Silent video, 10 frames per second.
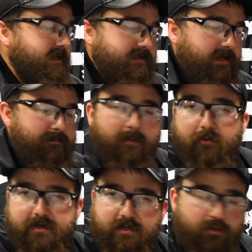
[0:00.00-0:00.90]
he's on
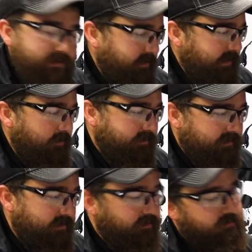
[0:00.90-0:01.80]
memory two, so he goes
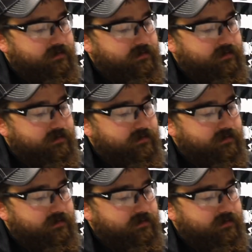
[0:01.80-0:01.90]
to two.